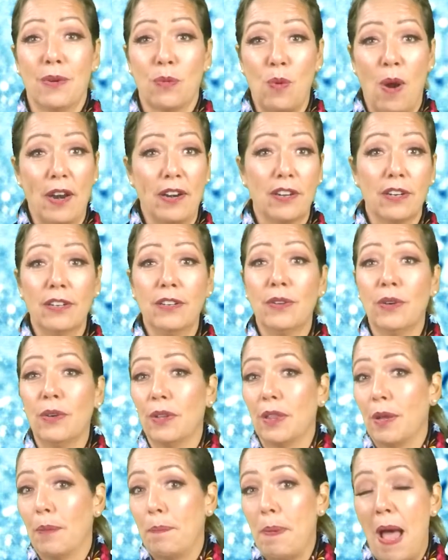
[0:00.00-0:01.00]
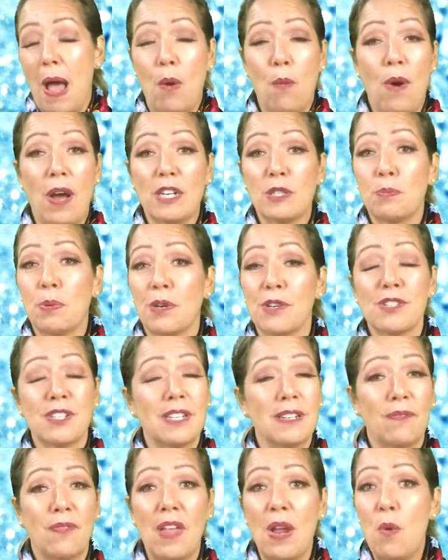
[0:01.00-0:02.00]
runner or the pot wash person
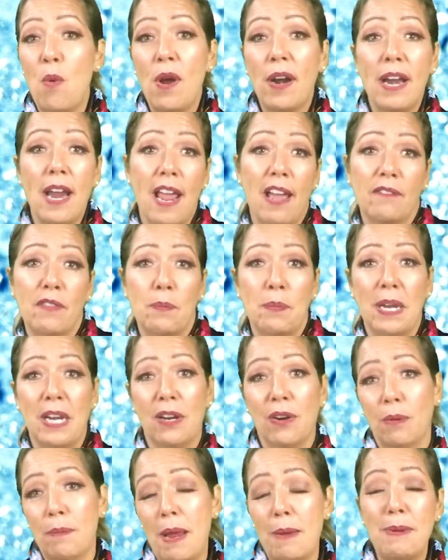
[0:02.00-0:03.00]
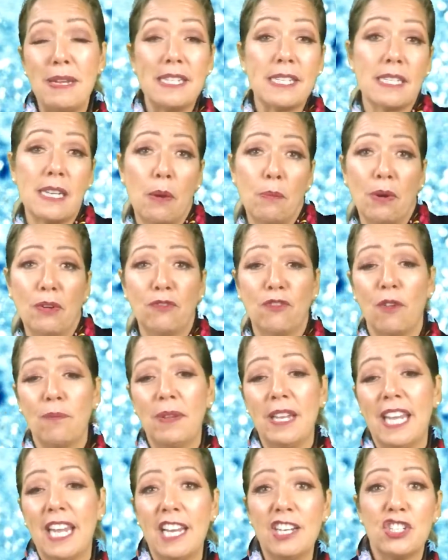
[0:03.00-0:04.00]
if they want to have a beer, or maybe someone from the
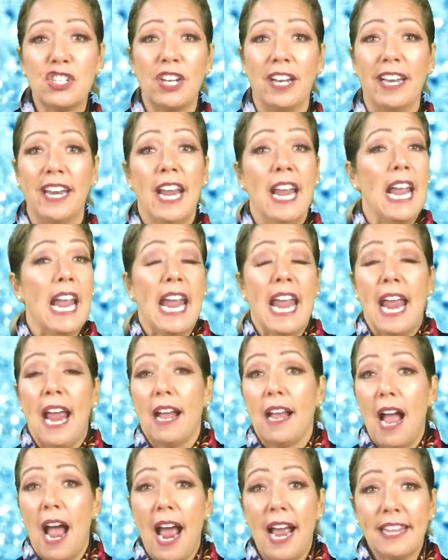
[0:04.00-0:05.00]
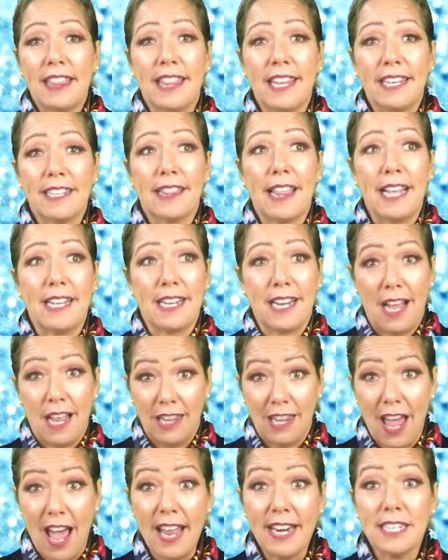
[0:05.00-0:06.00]
kitchen. I think that a
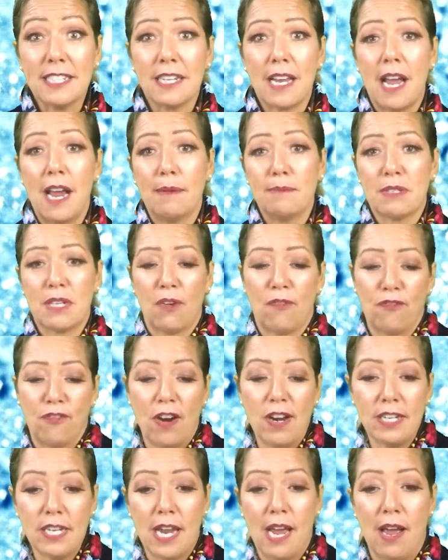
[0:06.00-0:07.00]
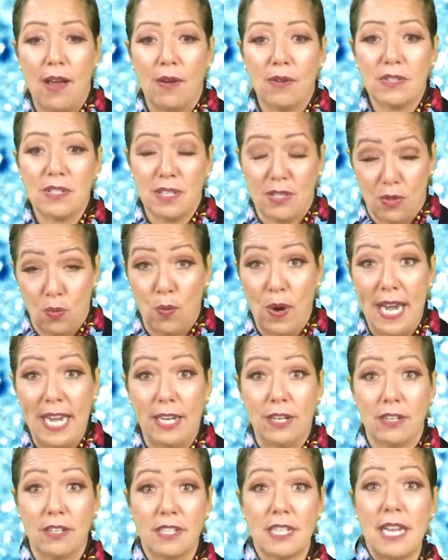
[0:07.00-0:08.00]
lot of times the front of house, the
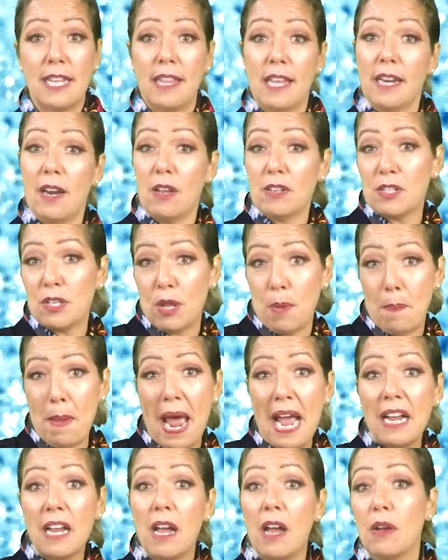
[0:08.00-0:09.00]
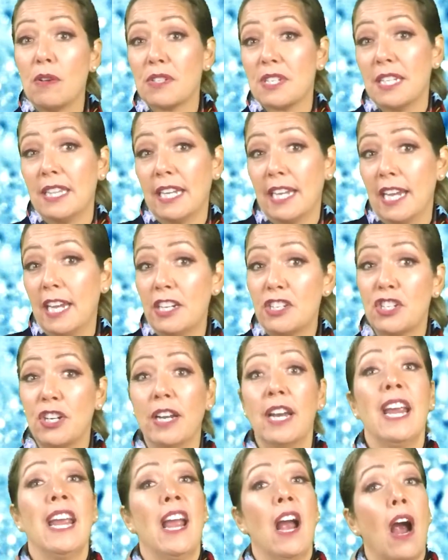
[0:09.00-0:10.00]
waiters, and then also the back of house and the kitchen
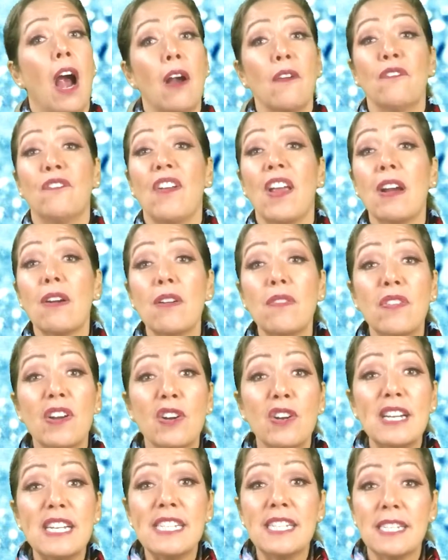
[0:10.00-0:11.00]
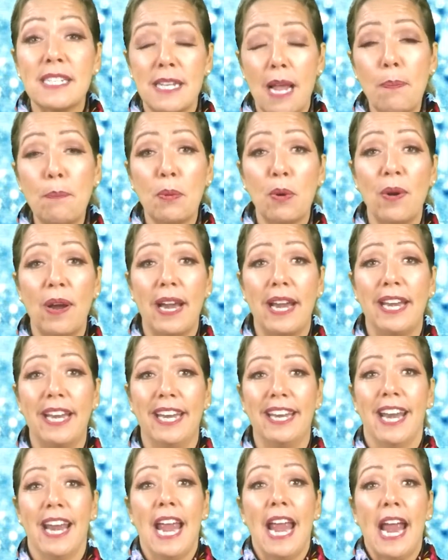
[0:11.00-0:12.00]
are very, very
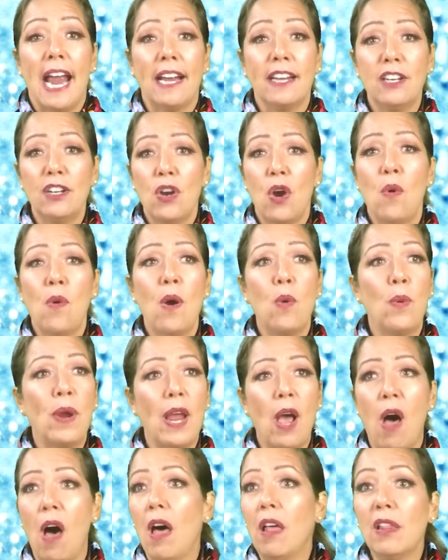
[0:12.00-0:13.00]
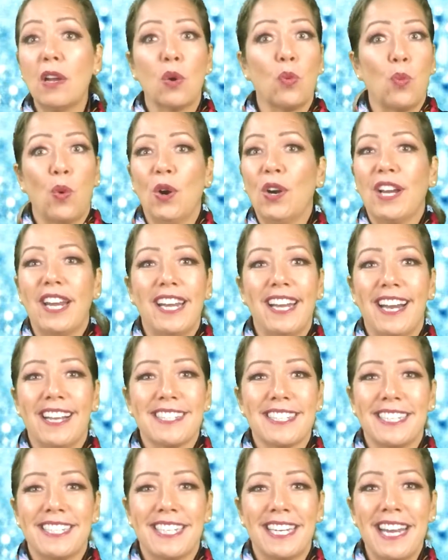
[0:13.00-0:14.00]
separated. And you know what? We all are working as
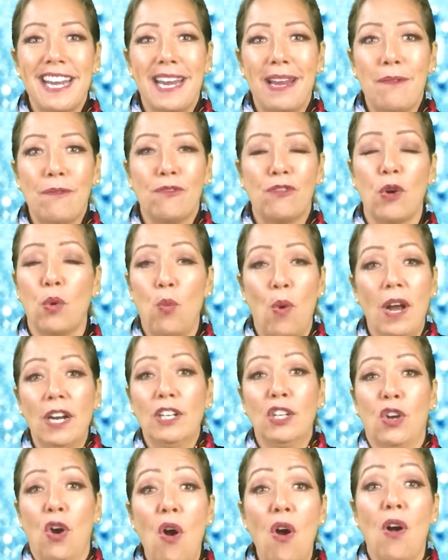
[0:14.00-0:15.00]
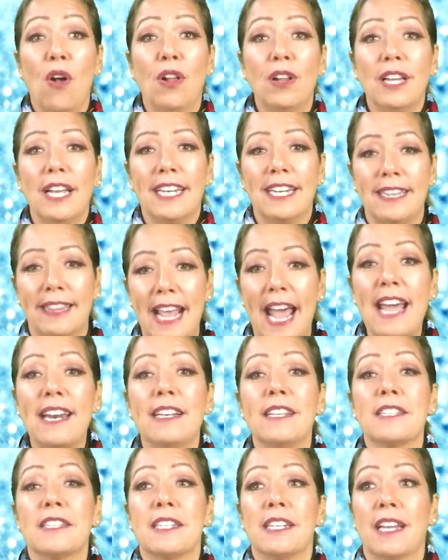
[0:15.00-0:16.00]
a team for one goal, and that
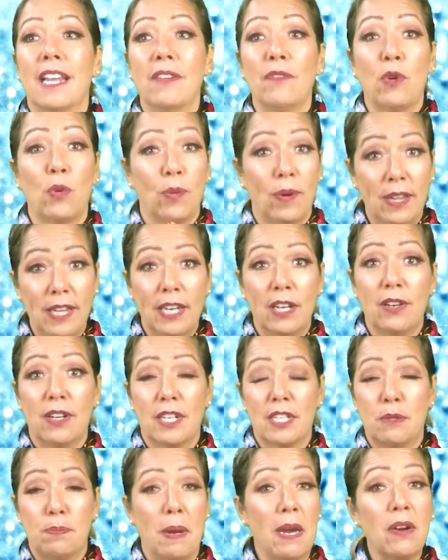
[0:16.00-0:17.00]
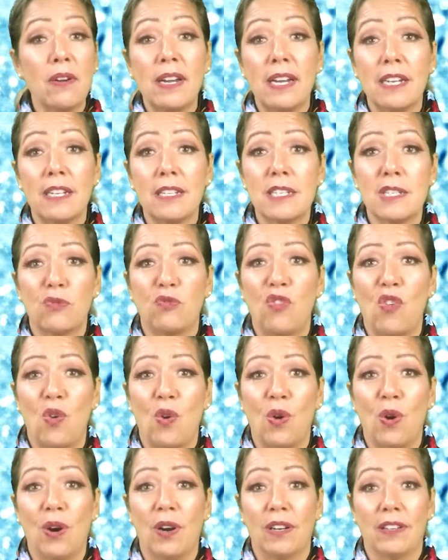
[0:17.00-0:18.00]
is to give a really good experience
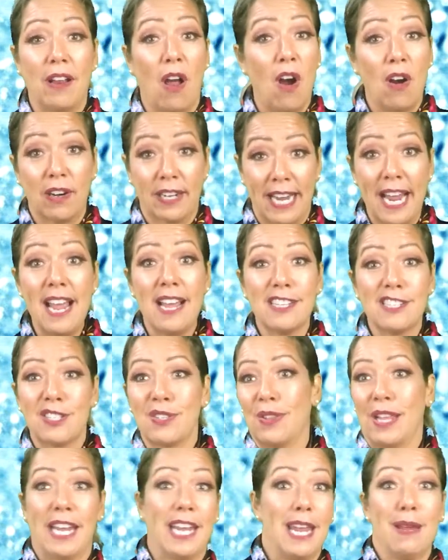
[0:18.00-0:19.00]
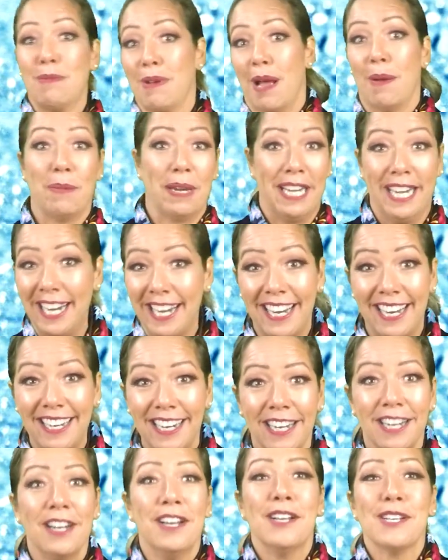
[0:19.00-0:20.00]
for our guests so they keep coming in
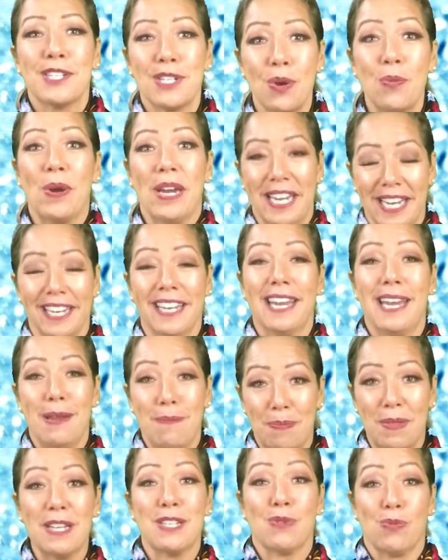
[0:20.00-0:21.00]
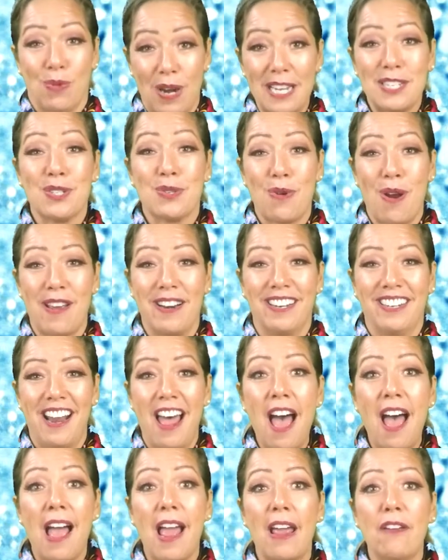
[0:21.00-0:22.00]
so we can keep this restaurant
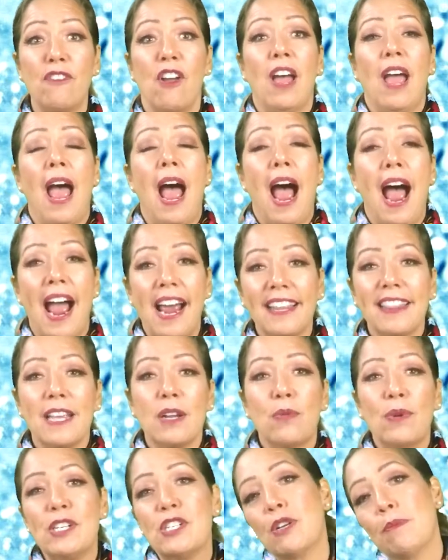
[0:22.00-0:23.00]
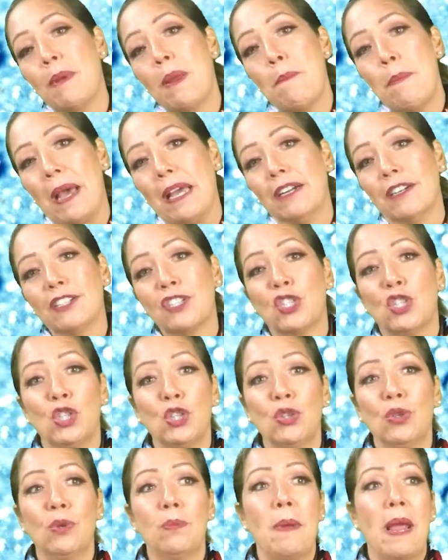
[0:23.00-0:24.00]
alive. I think we should be better
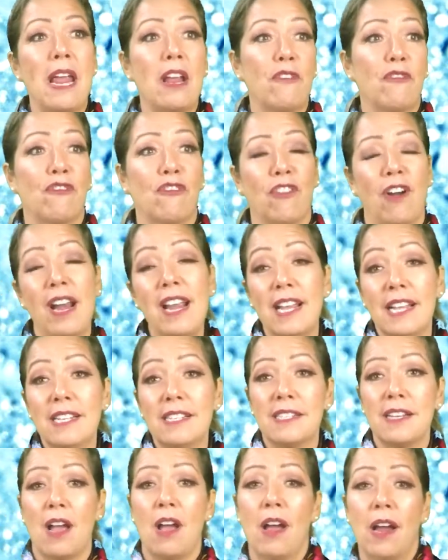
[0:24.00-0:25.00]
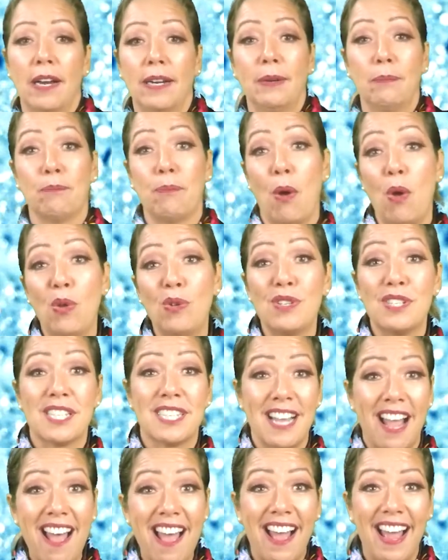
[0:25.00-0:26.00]
to make friends on both
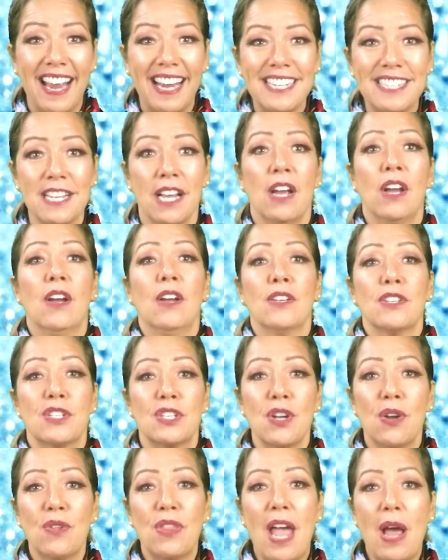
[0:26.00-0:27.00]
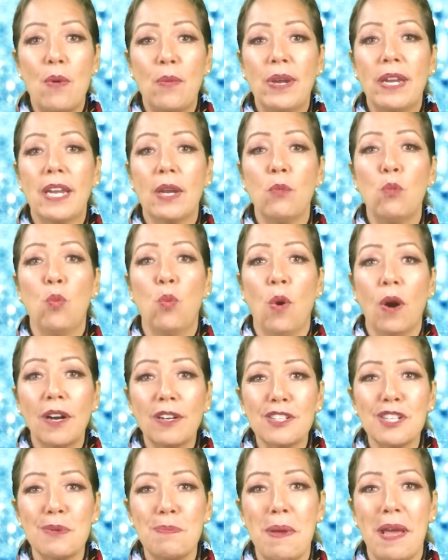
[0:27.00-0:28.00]
sides so that we can work
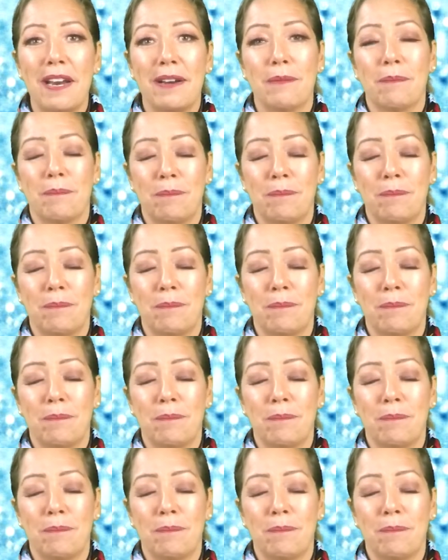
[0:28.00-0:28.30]
to better.